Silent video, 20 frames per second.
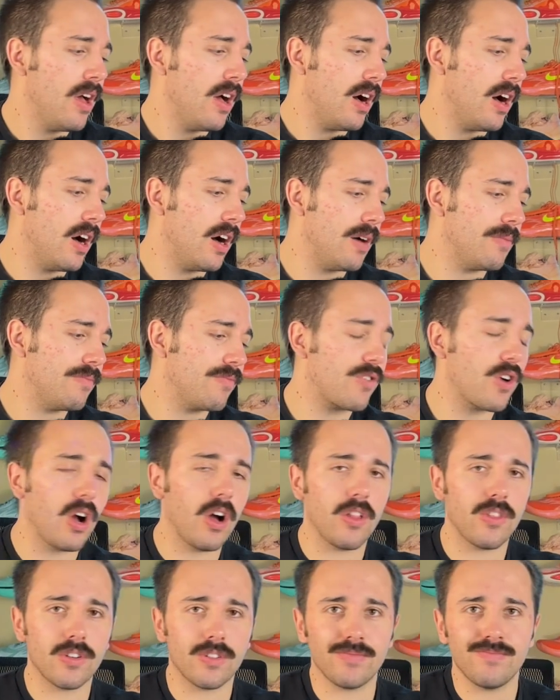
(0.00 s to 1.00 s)
For
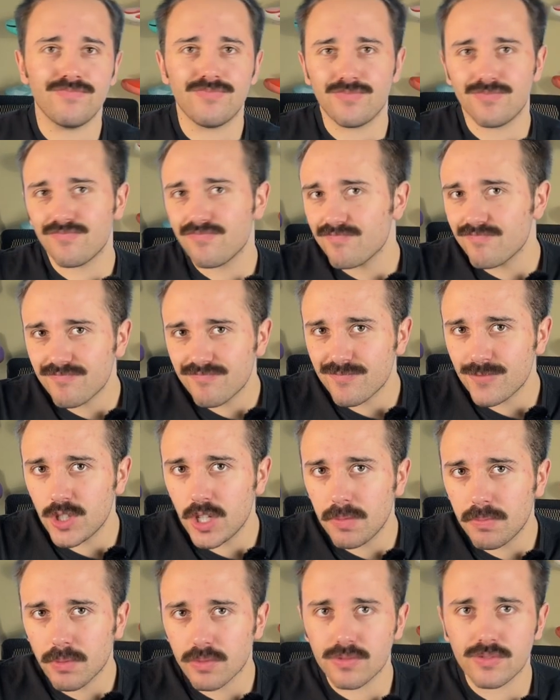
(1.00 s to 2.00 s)
other
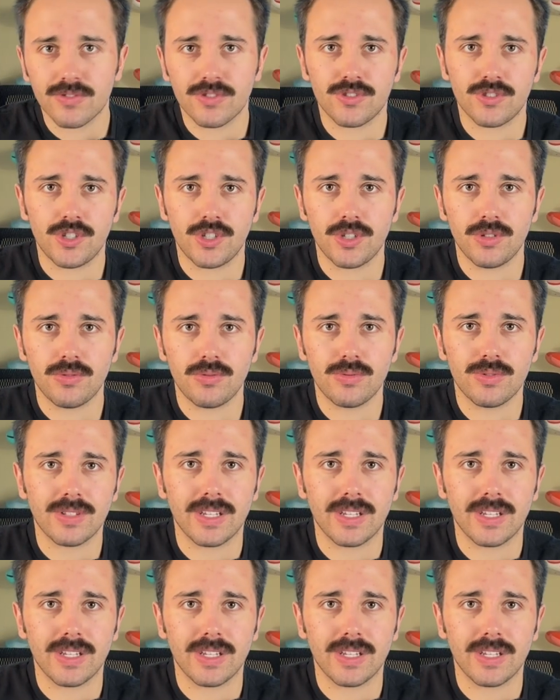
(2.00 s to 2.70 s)
cheaper shoes,